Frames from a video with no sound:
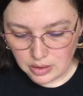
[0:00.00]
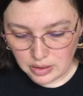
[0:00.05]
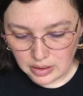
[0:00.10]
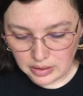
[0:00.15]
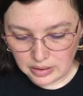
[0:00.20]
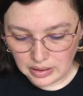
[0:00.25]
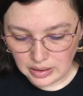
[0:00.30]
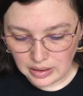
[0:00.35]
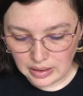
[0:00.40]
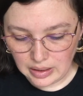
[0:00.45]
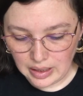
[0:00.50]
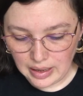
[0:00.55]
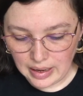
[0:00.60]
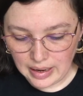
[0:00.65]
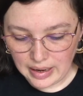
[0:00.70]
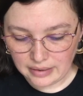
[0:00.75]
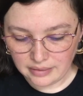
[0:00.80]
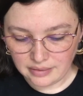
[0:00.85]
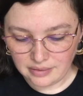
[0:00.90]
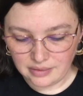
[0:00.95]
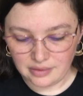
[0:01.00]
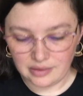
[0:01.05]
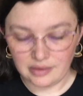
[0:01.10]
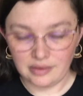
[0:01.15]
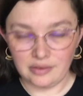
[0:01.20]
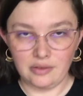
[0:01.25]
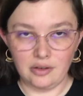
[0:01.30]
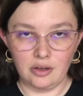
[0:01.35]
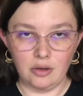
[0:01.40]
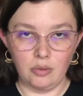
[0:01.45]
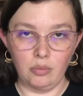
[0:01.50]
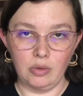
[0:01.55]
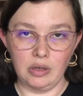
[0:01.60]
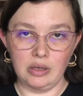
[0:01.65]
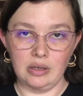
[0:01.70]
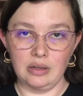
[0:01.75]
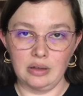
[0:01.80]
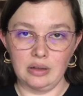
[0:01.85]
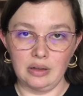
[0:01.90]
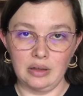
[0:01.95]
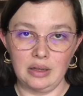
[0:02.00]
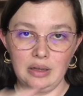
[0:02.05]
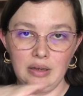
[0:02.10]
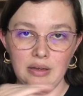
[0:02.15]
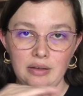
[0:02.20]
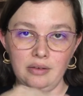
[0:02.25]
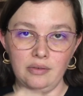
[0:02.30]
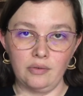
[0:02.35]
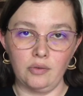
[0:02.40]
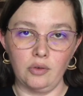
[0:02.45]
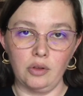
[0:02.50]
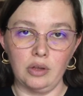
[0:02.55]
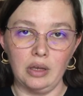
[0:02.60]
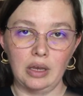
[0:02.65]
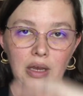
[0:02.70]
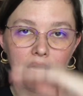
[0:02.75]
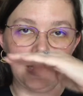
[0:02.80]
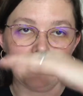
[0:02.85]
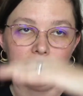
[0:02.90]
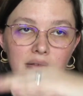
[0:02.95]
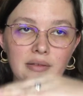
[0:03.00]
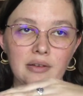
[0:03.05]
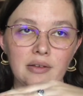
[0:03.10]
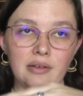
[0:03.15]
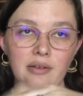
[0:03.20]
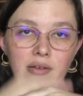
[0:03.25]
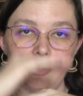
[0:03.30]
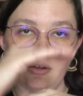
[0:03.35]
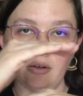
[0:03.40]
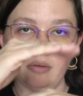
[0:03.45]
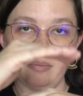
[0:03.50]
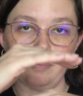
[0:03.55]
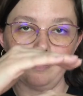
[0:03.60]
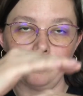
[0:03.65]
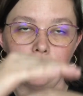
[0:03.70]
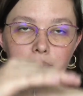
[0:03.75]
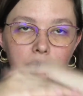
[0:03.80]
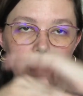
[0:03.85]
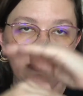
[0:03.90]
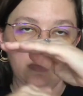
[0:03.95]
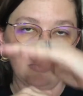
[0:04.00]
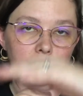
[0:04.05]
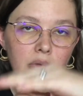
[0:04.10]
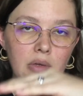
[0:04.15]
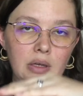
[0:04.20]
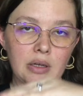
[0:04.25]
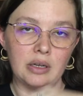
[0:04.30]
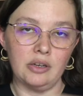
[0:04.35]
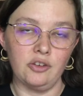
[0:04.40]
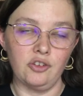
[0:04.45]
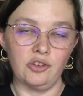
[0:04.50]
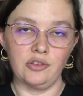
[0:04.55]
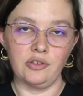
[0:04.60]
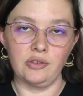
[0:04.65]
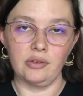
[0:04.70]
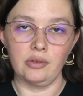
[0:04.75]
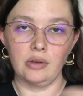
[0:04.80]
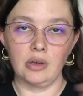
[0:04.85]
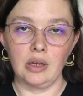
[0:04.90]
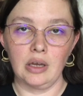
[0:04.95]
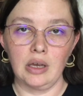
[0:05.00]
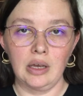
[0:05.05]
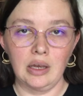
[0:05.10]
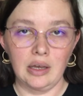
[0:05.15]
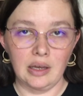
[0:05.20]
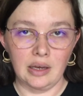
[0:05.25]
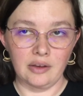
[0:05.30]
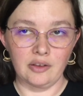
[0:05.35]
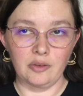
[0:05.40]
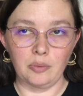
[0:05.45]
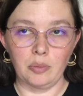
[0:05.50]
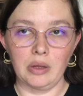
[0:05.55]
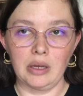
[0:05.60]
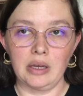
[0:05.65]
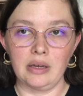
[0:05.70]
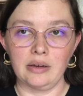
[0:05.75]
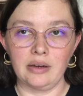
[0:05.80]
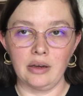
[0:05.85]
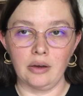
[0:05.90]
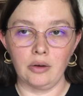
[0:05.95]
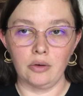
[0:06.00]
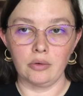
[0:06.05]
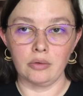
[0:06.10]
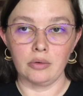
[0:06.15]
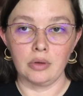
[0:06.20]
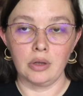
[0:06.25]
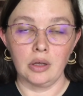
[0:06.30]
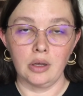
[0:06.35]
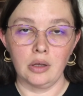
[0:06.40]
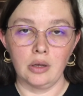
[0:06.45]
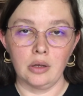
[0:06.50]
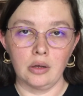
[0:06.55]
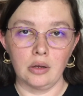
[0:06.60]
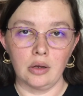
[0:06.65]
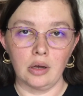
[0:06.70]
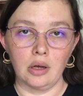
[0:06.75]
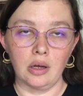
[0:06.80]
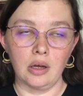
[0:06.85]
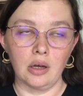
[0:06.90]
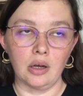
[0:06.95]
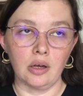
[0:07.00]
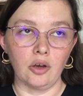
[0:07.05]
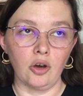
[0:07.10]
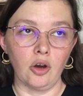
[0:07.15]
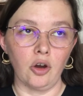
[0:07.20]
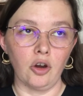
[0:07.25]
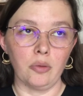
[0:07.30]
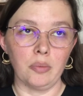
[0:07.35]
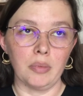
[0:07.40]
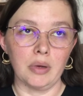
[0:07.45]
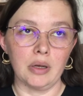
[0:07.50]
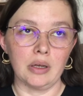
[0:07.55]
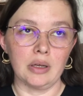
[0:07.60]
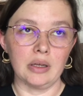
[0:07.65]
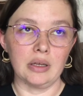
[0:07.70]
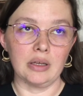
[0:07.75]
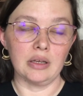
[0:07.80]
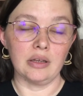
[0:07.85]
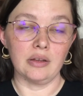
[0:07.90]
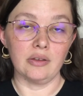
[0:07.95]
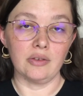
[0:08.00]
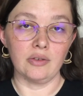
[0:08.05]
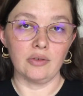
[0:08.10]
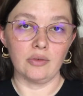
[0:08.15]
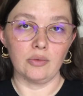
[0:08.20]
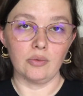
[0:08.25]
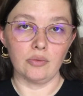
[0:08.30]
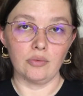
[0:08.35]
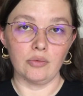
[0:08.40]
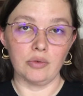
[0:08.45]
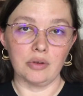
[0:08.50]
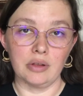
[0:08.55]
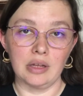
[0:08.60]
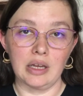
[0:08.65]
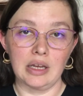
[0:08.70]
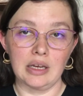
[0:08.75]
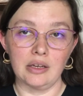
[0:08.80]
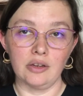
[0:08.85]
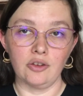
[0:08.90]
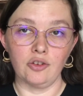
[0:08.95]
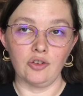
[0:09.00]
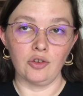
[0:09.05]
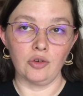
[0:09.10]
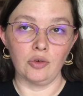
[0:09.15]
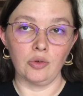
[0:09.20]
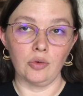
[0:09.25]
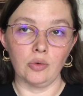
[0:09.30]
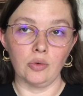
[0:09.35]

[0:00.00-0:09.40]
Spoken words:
And then caste system, we did this for the caste system, and I just explained how karma is related to